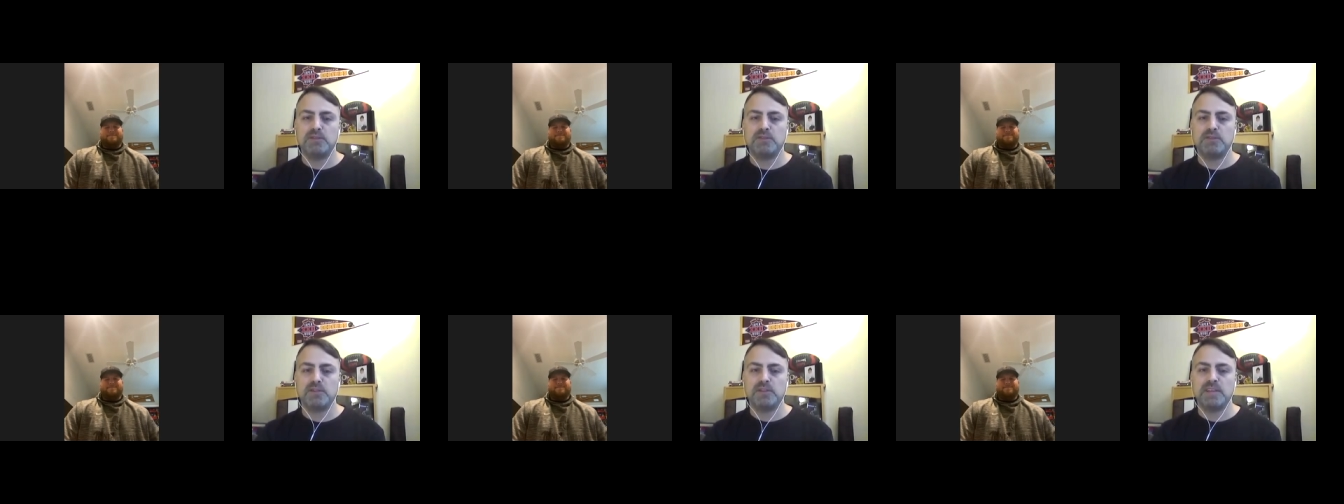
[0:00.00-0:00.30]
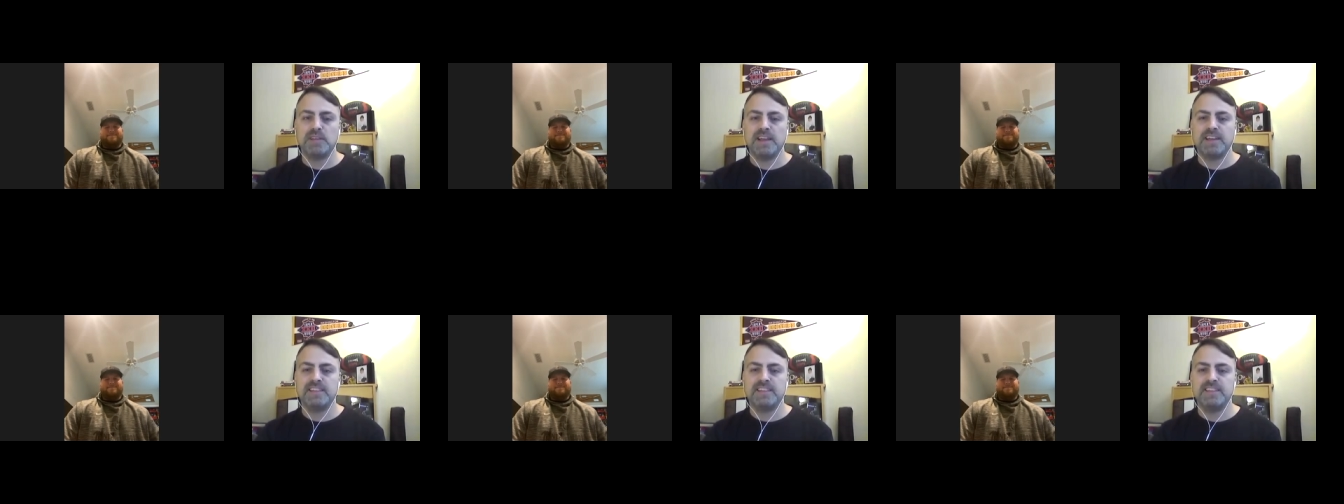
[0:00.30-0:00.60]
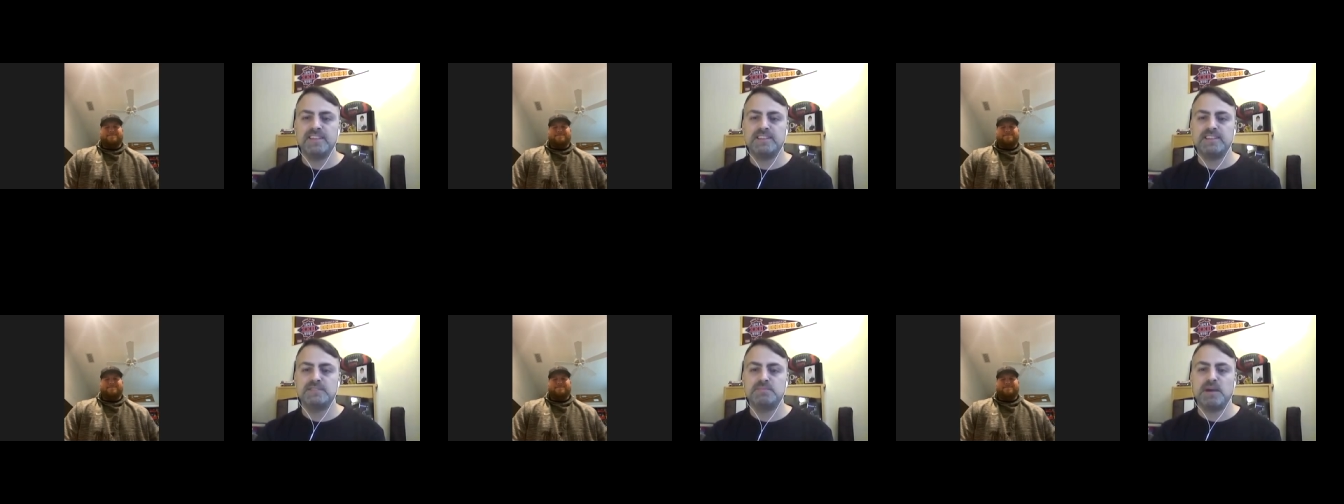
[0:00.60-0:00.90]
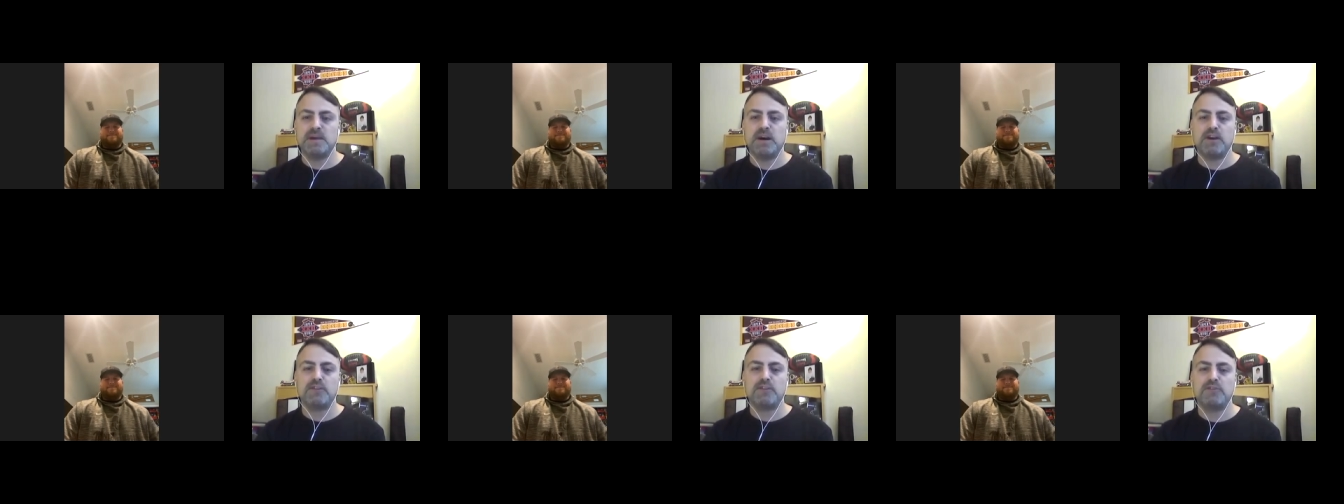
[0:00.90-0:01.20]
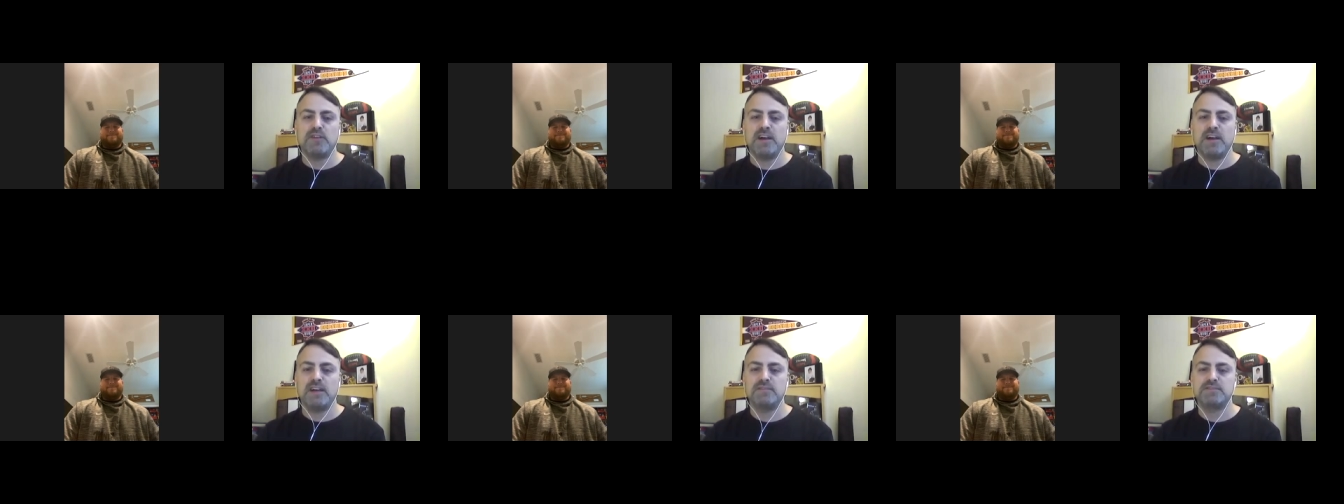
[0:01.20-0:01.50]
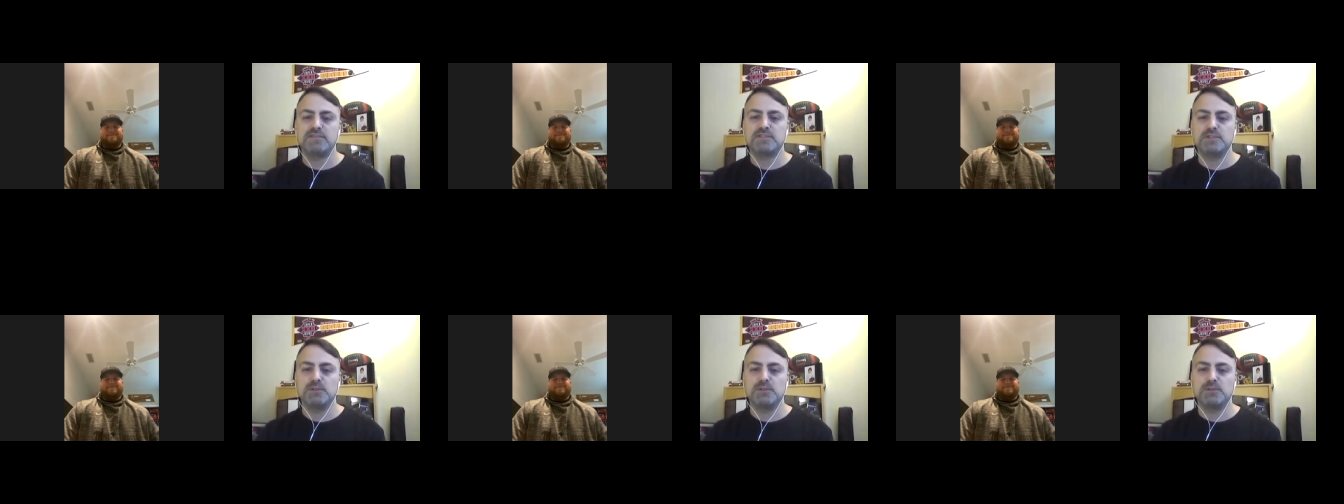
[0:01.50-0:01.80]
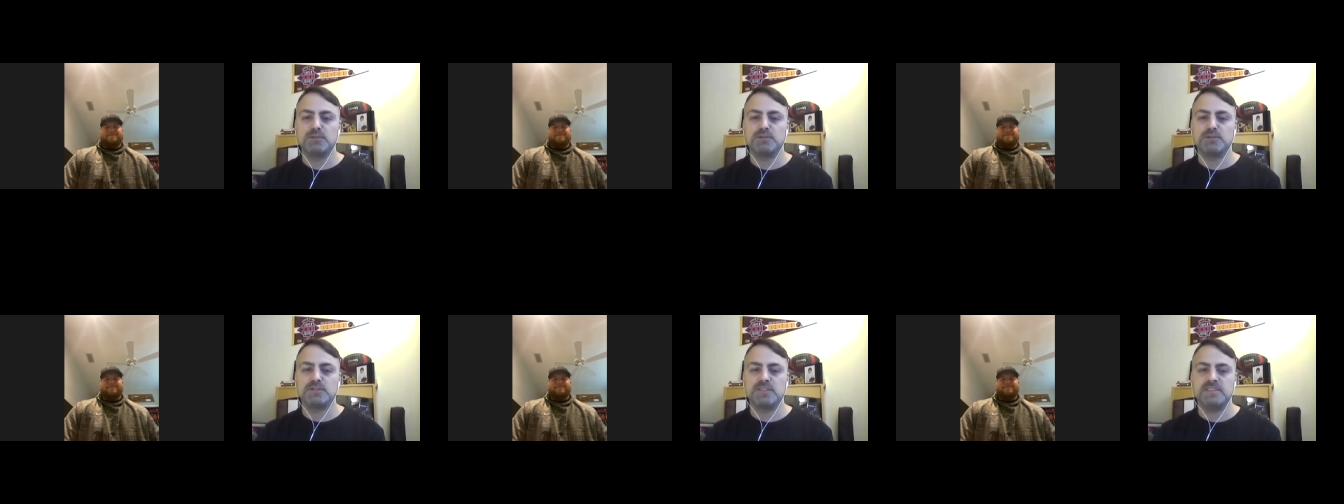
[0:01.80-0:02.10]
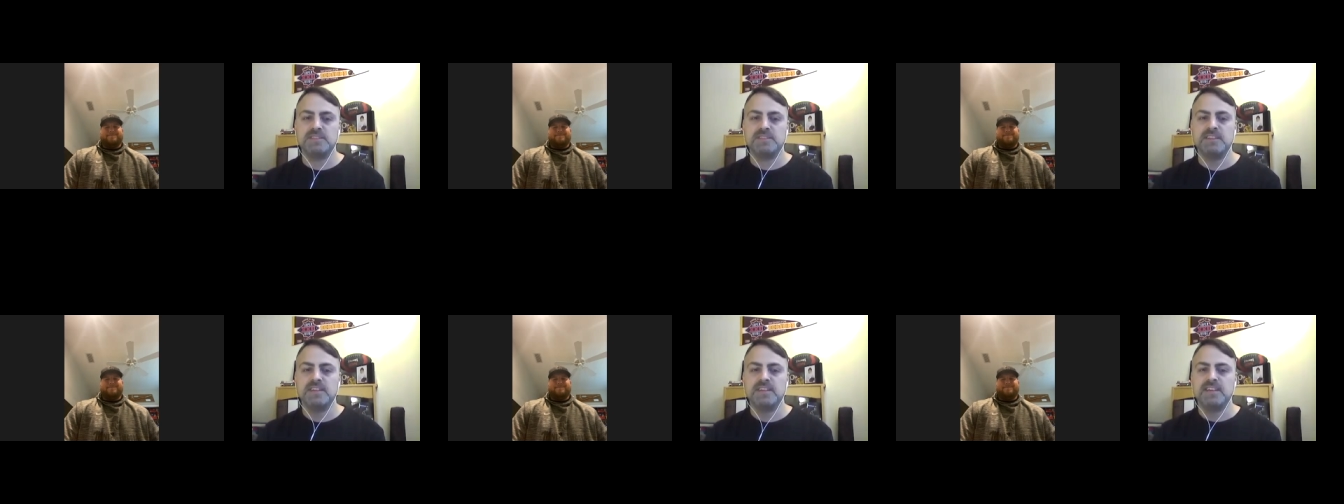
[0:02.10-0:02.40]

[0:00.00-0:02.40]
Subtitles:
for like these Power Five schools, and